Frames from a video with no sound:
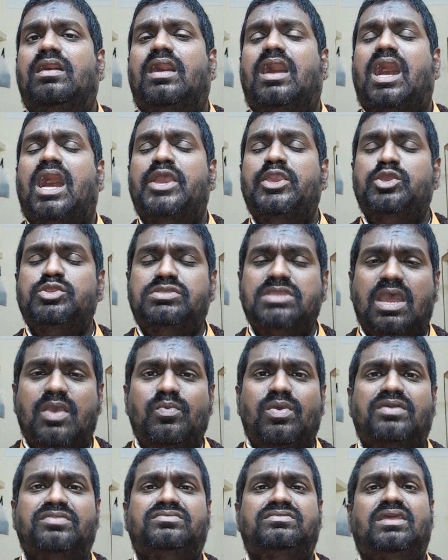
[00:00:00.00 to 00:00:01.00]
Ayuja
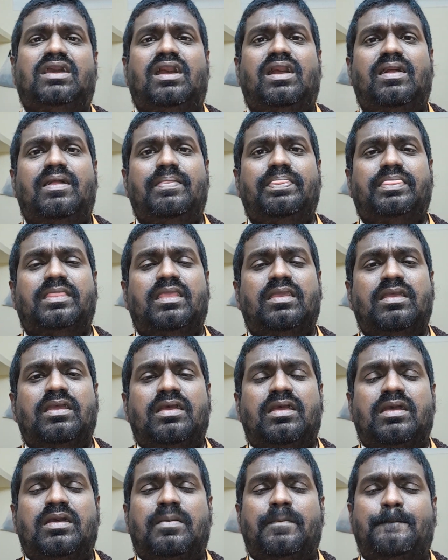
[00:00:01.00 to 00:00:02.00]
was the
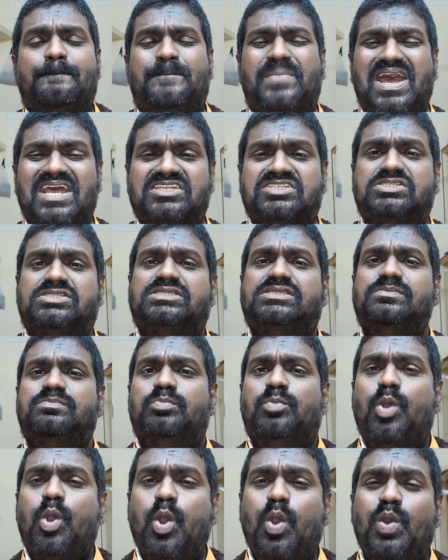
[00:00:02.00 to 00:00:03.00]
best,
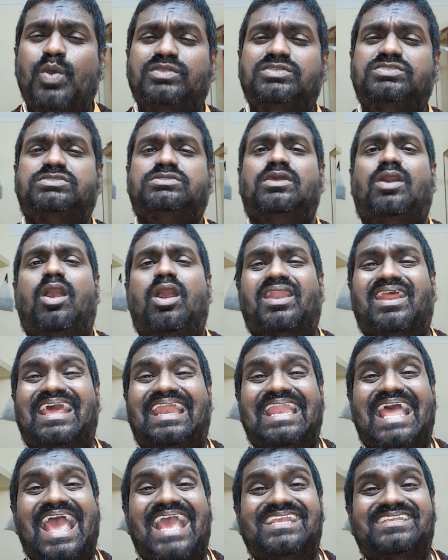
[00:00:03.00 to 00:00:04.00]
most
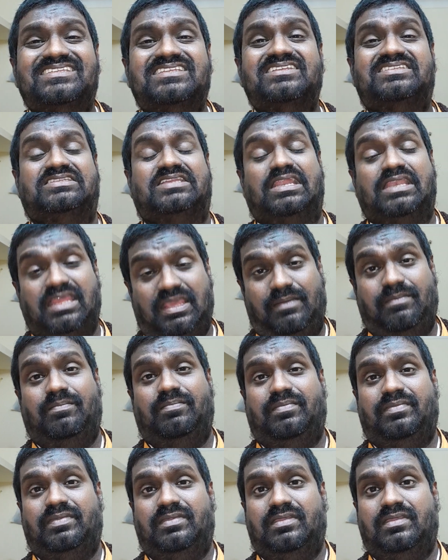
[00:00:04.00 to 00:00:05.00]
organized city
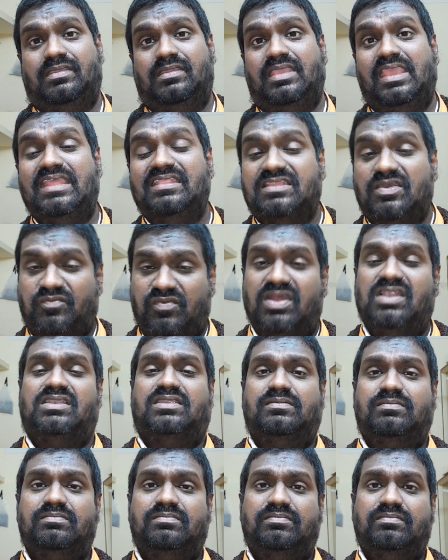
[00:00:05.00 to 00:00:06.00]
in the world
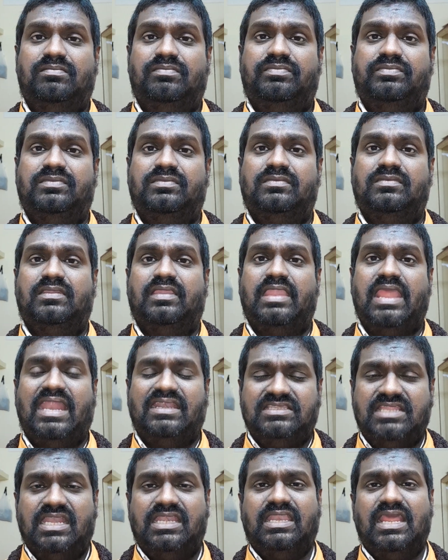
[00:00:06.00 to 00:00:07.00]

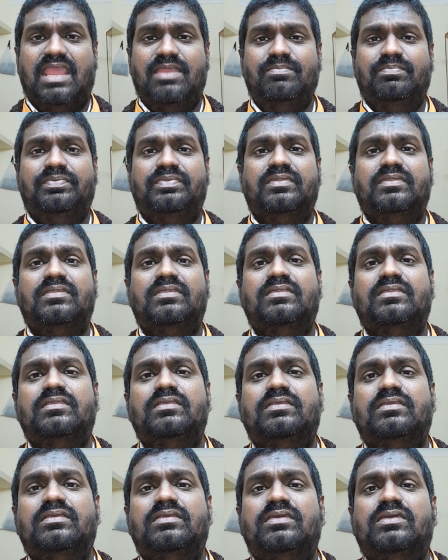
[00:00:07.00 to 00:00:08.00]
at that time.
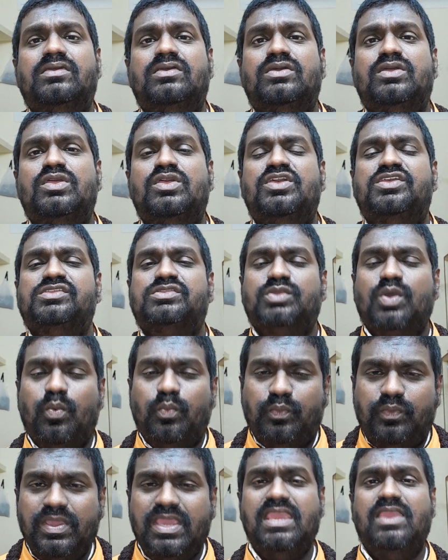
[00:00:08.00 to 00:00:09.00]
So
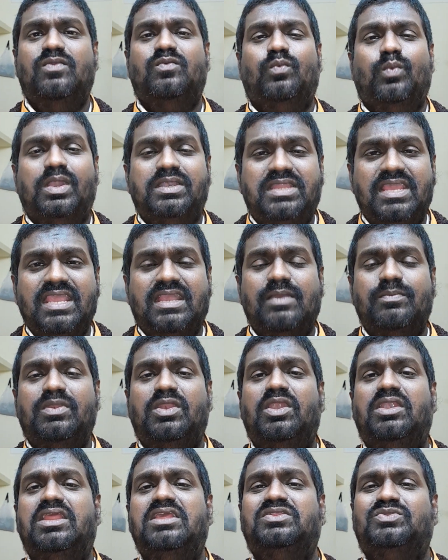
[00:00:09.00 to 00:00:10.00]
we Vade
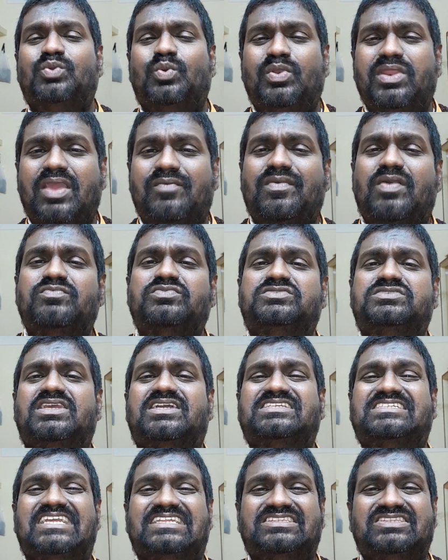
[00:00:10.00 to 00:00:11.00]
community, Surya
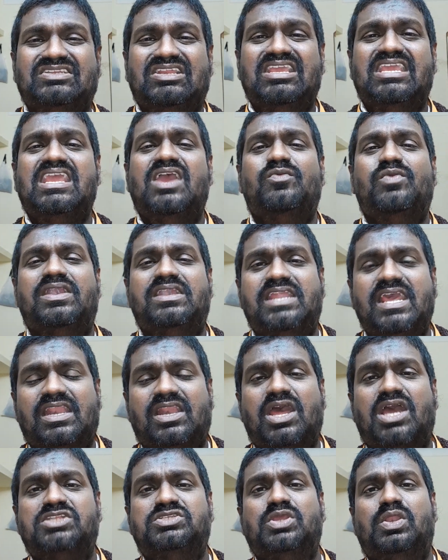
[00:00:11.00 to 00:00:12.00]
Vamsha Kshatriya Vade
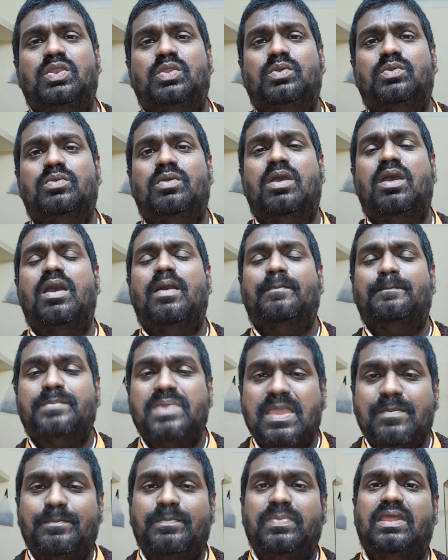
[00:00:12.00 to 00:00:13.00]
Rajulu
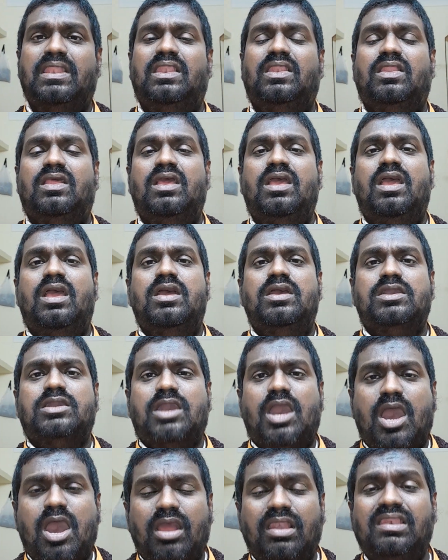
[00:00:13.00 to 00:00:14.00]
people
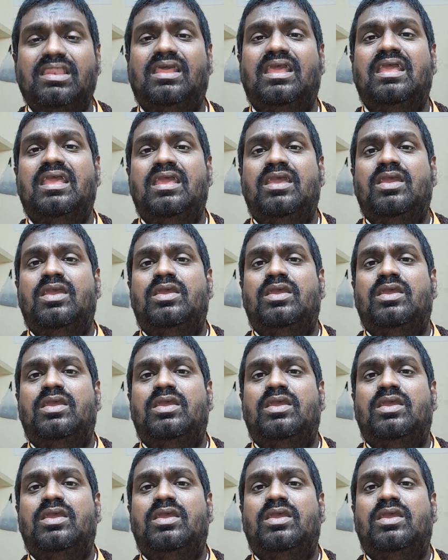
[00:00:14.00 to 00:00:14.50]
call